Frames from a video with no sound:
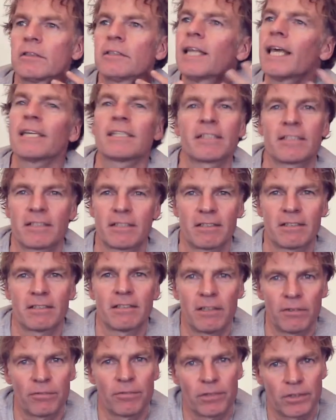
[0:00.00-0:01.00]
test
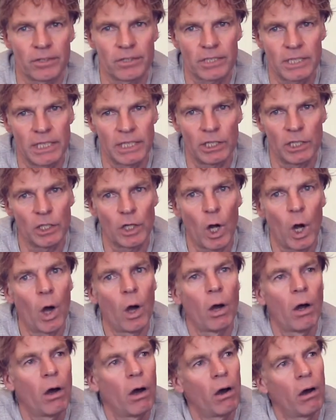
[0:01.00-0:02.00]
different, say,
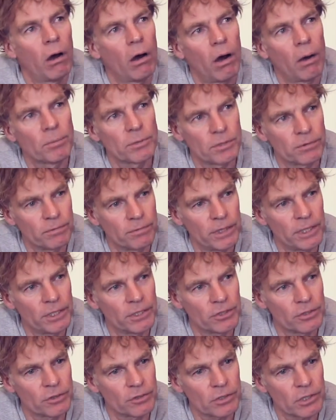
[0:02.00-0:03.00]

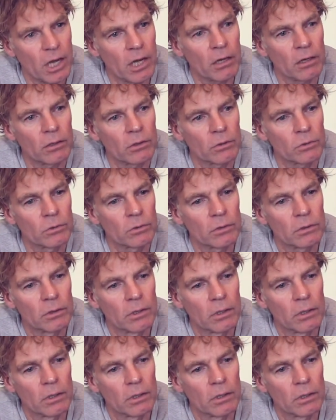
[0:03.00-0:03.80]
observations how